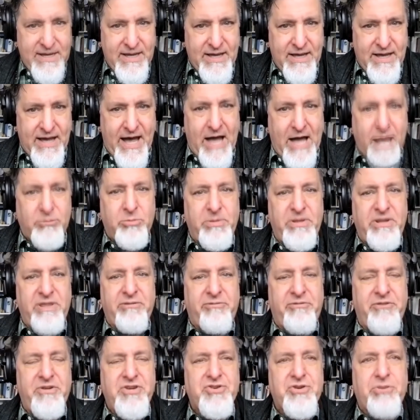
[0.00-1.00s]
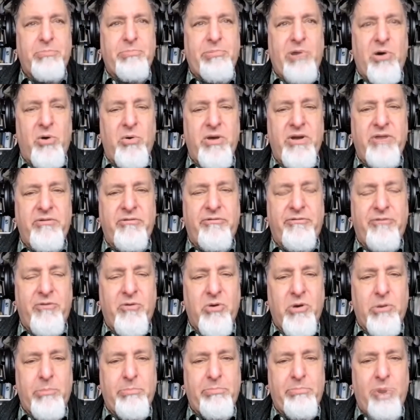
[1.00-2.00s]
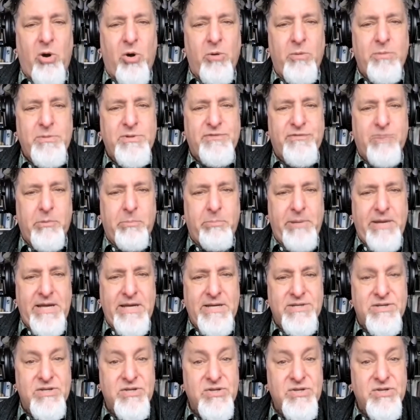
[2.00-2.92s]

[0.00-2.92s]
I will be the featured poet for Poems for Peace,